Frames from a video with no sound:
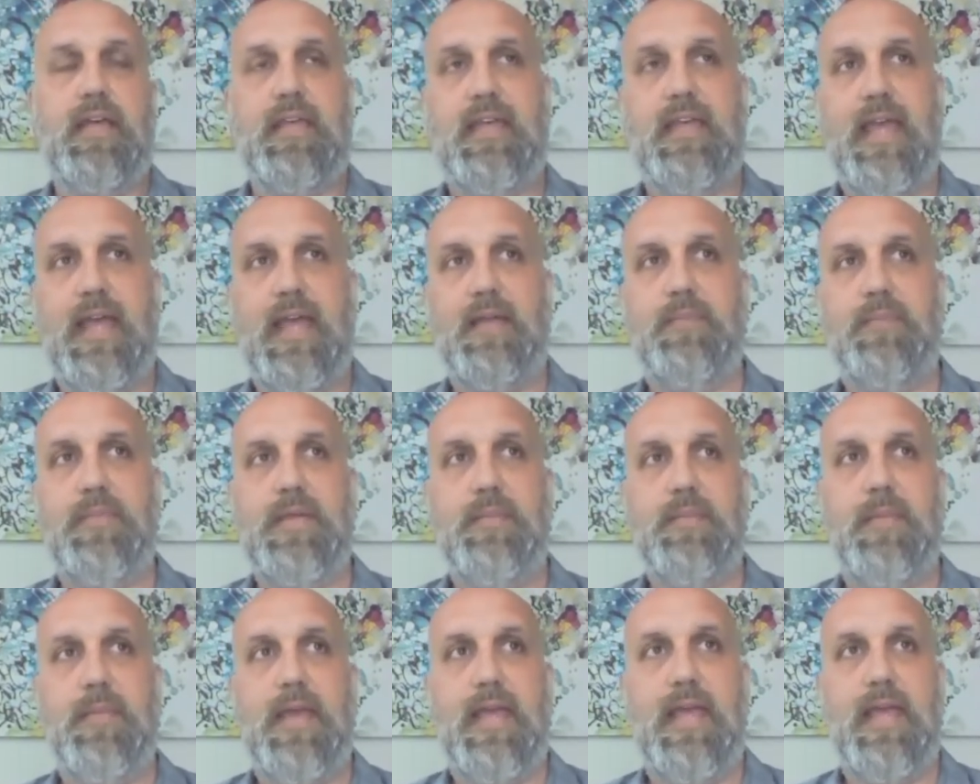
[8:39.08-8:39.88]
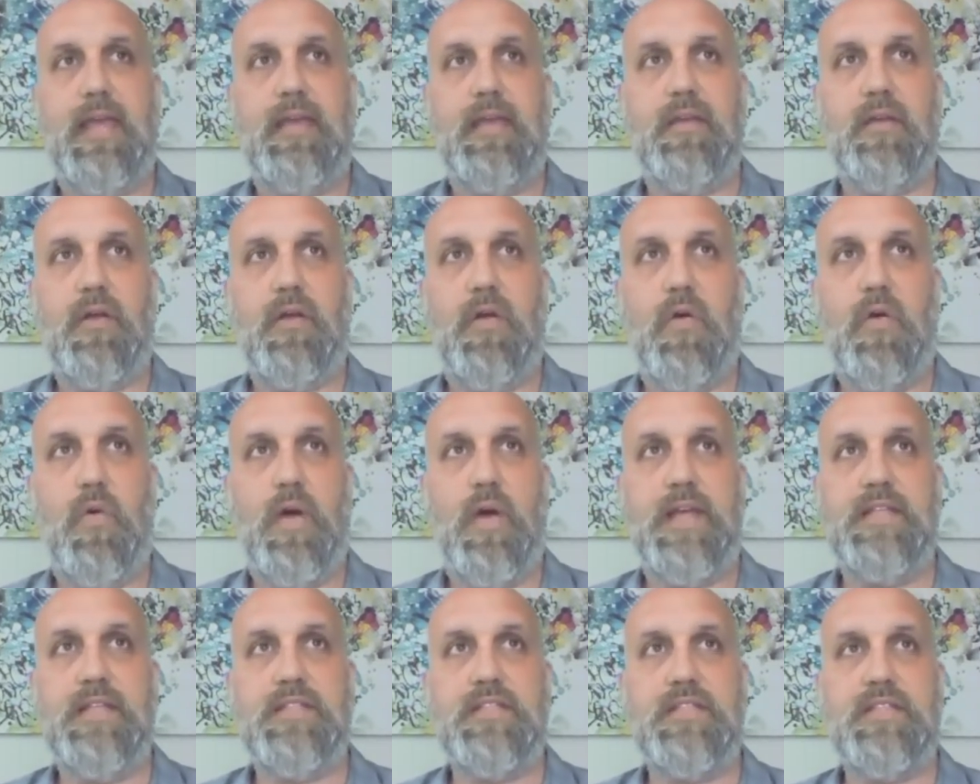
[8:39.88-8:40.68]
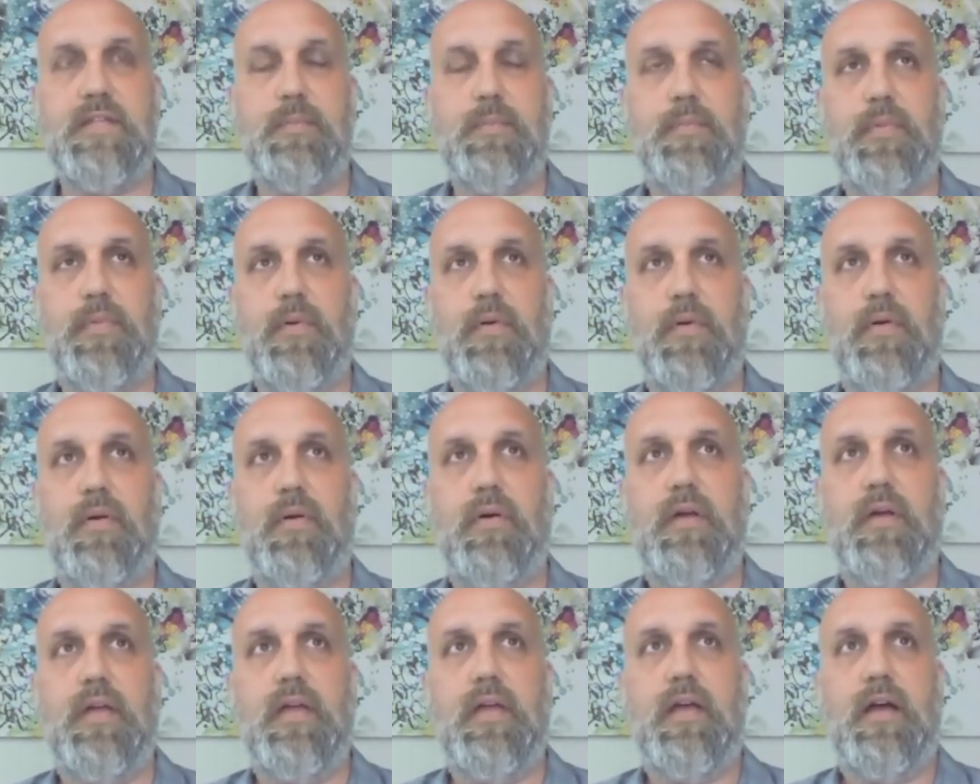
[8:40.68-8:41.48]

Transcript: can be made quite simple